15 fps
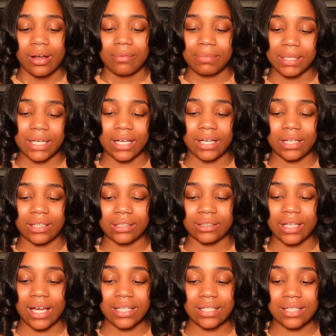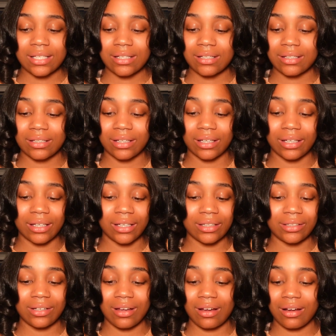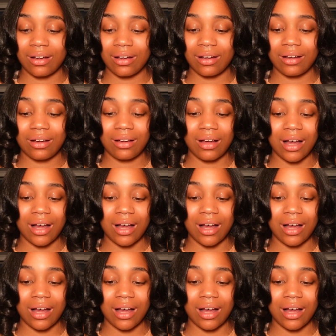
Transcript: but yeah, that's it, y'all.